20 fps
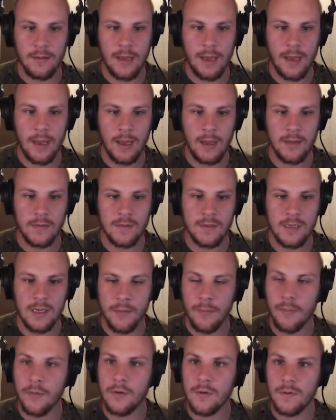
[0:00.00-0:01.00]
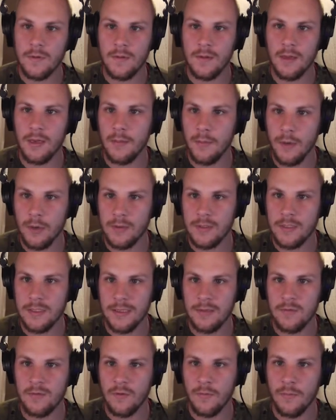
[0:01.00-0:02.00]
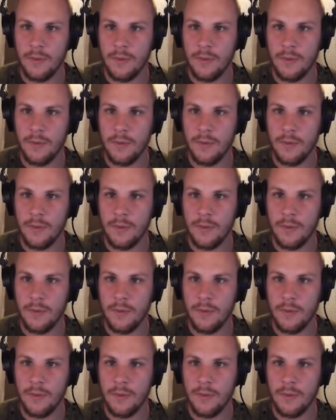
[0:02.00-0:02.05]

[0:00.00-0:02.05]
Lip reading: and the important thing about this intro